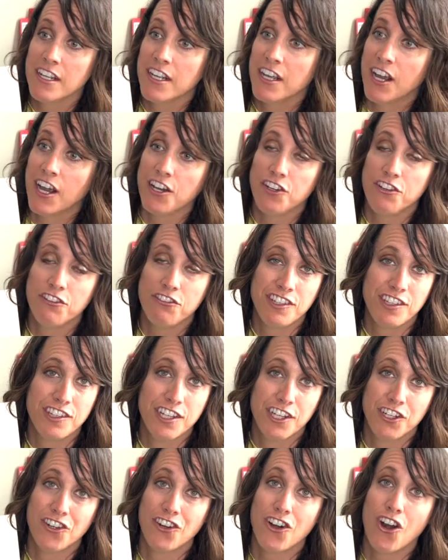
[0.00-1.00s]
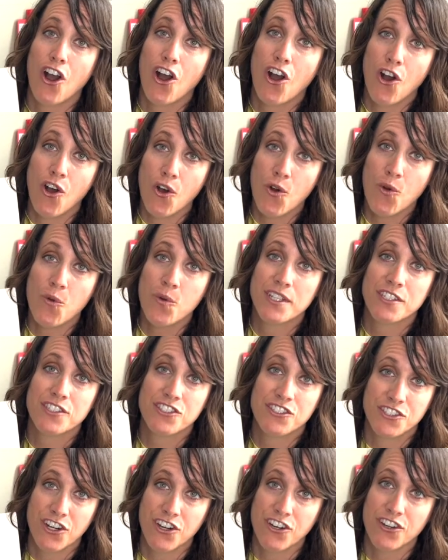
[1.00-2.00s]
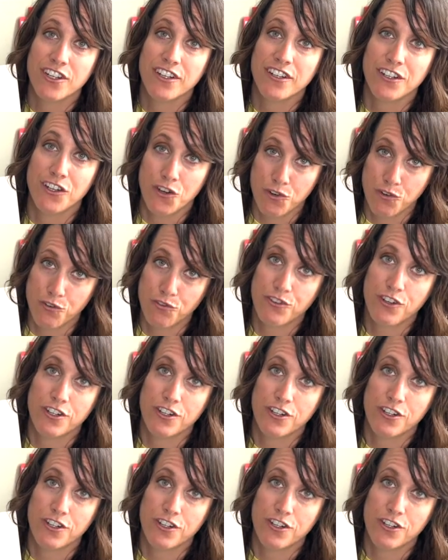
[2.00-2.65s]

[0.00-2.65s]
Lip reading: and you feel like you're always starting over.